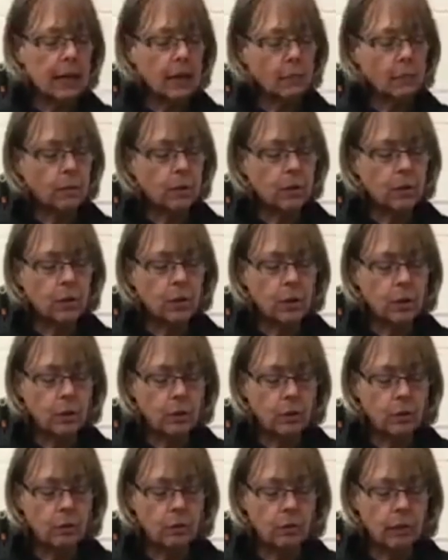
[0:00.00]
And we had
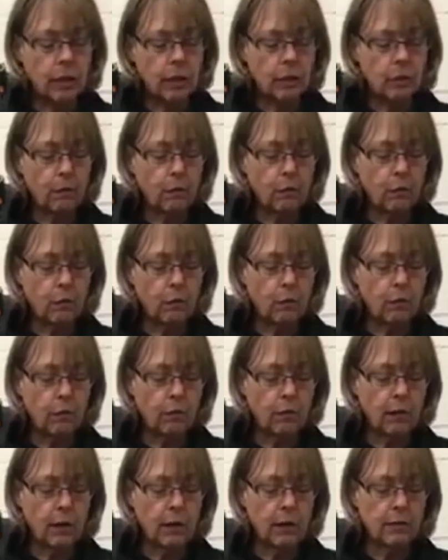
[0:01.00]
1, 2, 3,
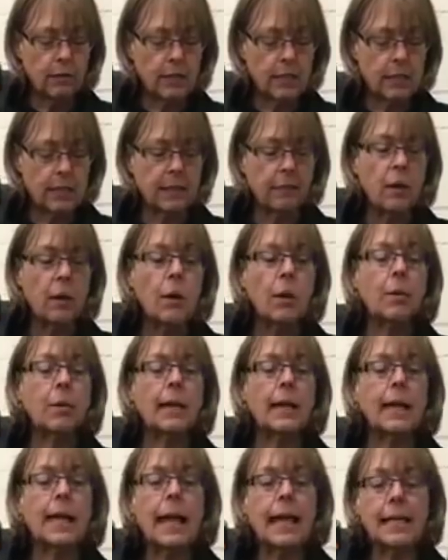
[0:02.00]
4, 5, 6,
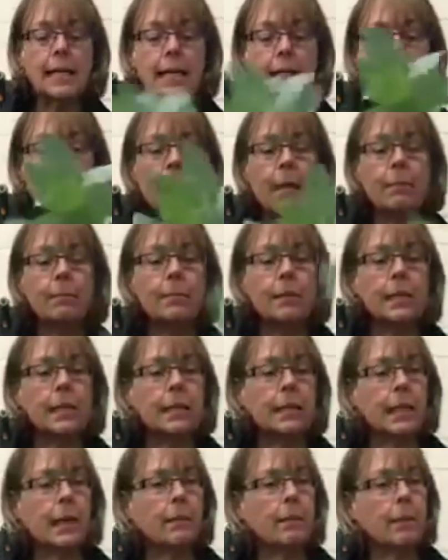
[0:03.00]
7, we had 8
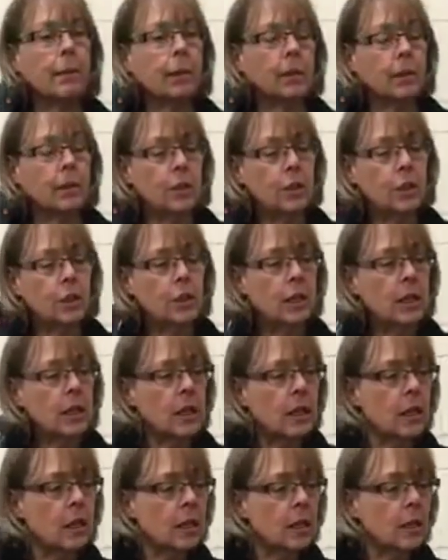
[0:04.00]
stems in that
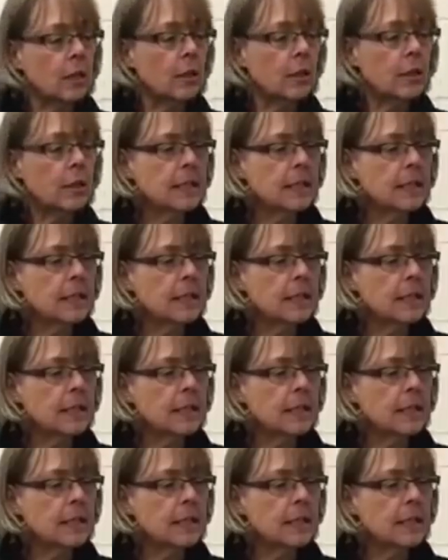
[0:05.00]
bunch.